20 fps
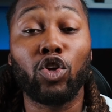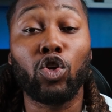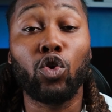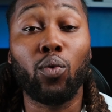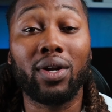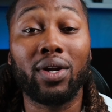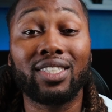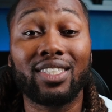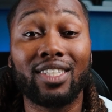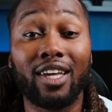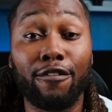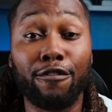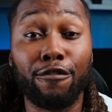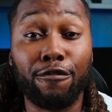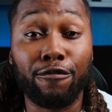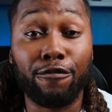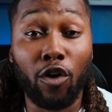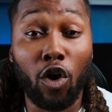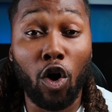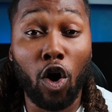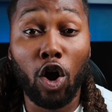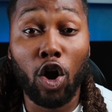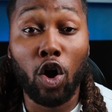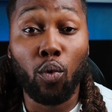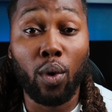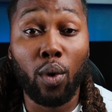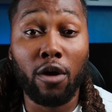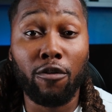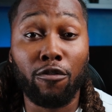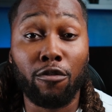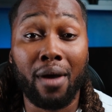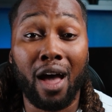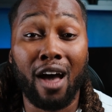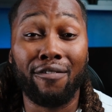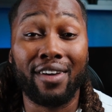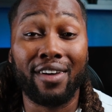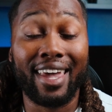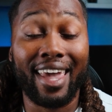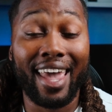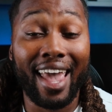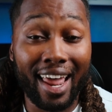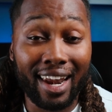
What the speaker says: You want to stay far away from having